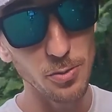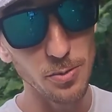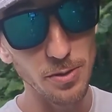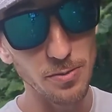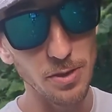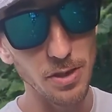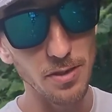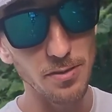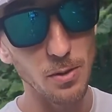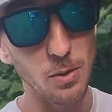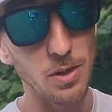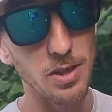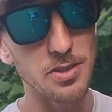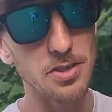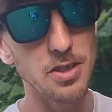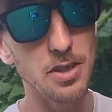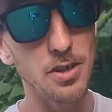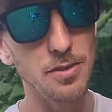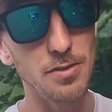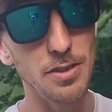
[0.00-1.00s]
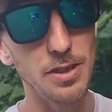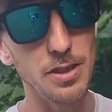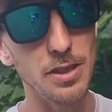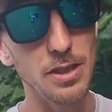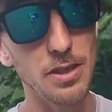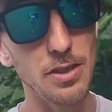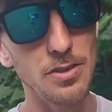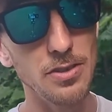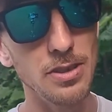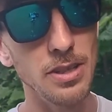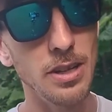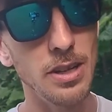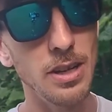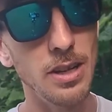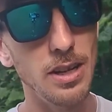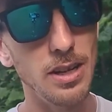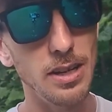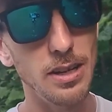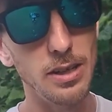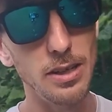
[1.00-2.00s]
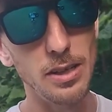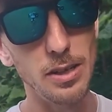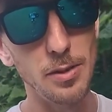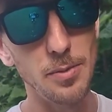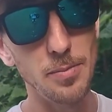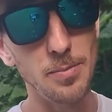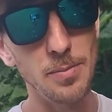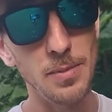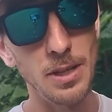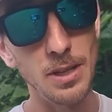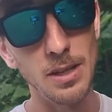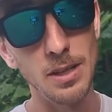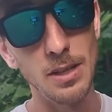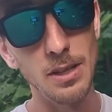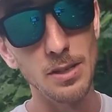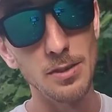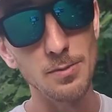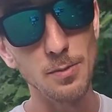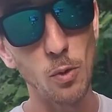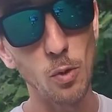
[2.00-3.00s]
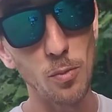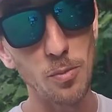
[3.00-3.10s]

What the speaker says: if you're ever watching our videos. 4